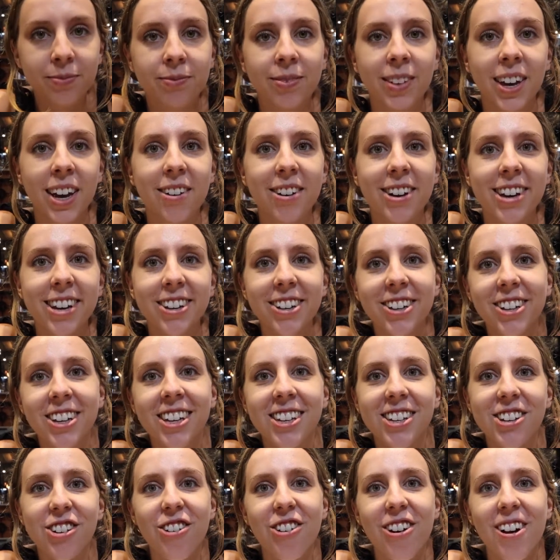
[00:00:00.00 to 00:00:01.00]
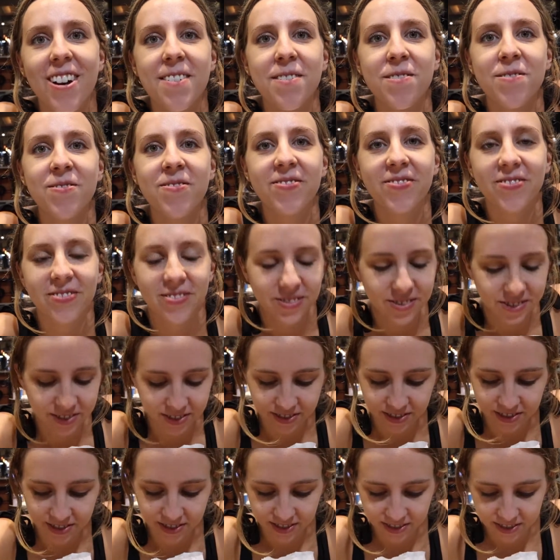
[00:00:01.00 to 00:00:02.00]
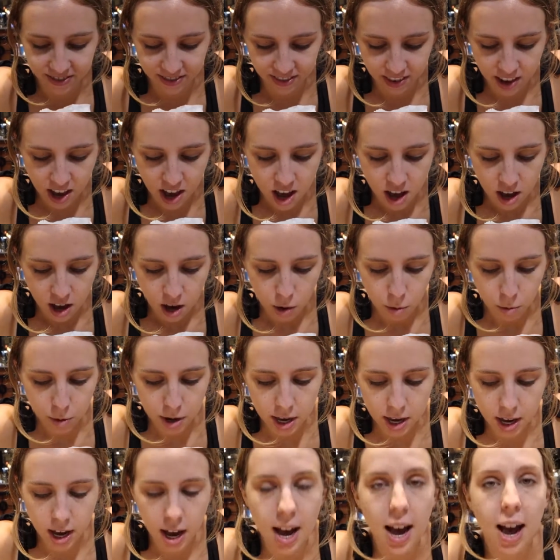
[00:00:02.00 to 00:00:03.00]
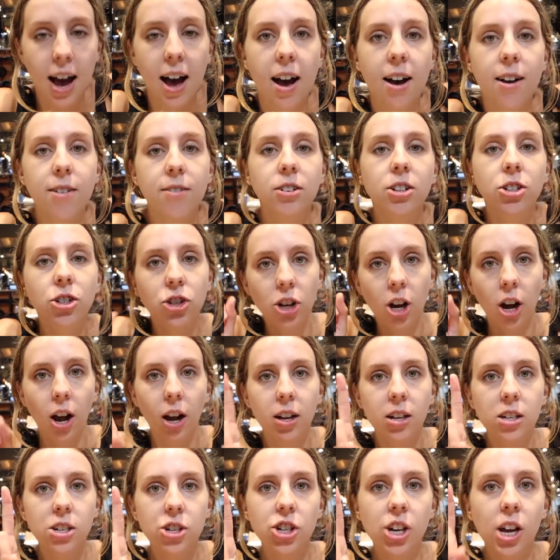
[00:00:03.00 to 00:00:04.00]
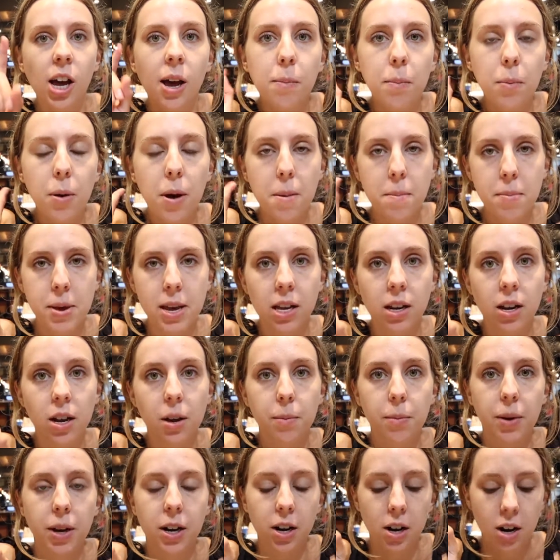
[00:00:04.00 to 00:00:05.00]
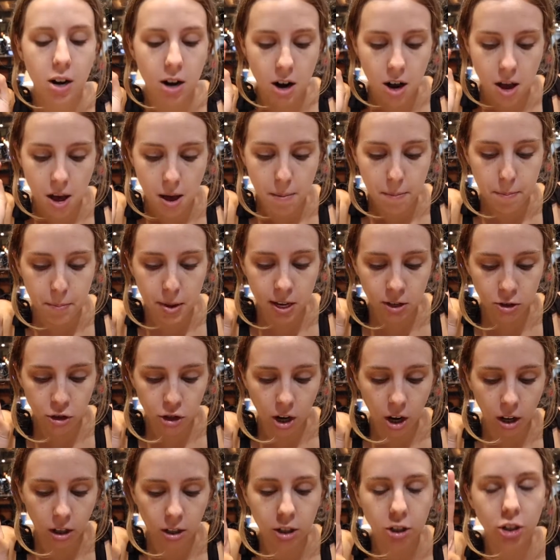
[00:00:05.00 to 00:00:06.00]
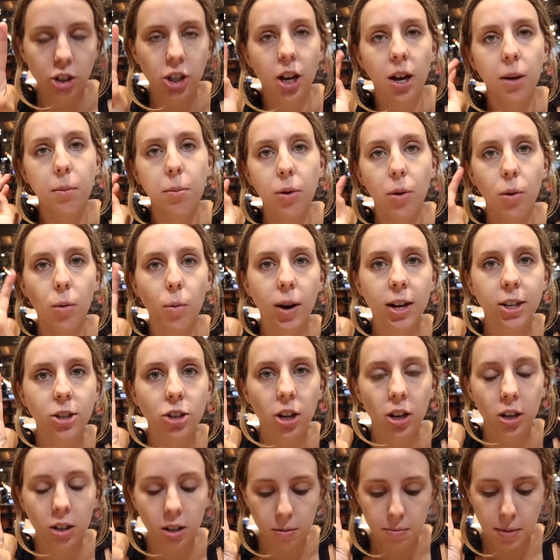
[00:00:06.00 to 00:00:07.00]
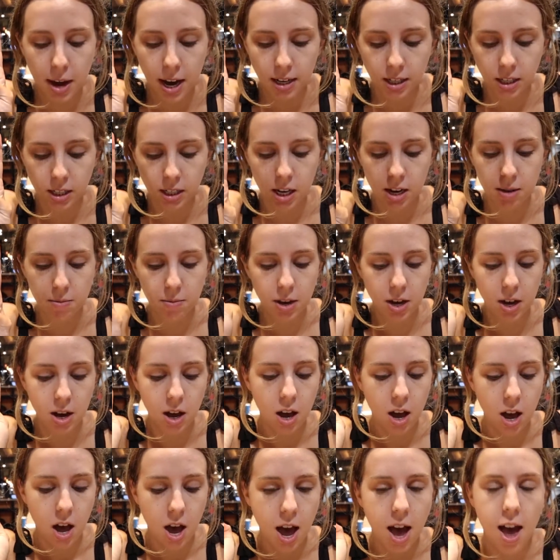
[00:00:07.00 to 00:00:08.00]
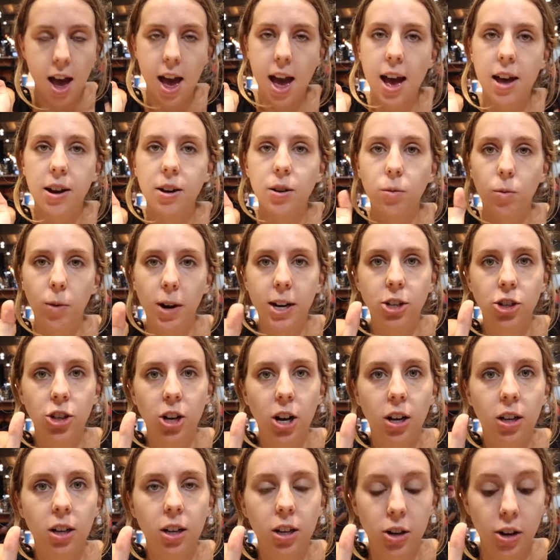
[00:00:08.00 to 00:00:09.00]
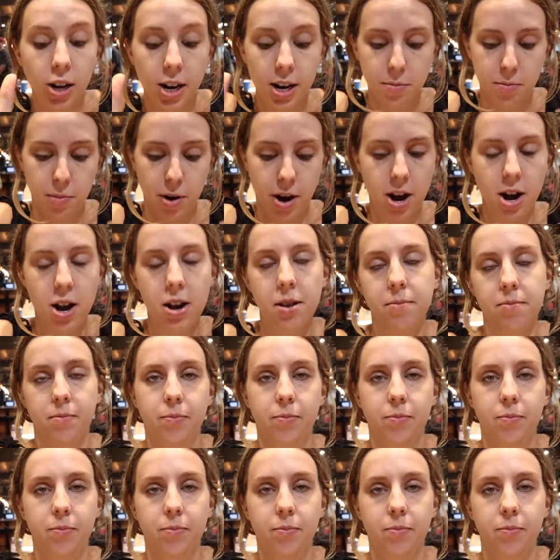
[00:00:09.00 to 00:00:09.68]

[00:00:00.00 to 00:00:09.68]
Okay, what cookie do you want? We have chocolate chip peanut butter, mint chocolate chip, white chocolate macadamia, and white chocolate cranberry.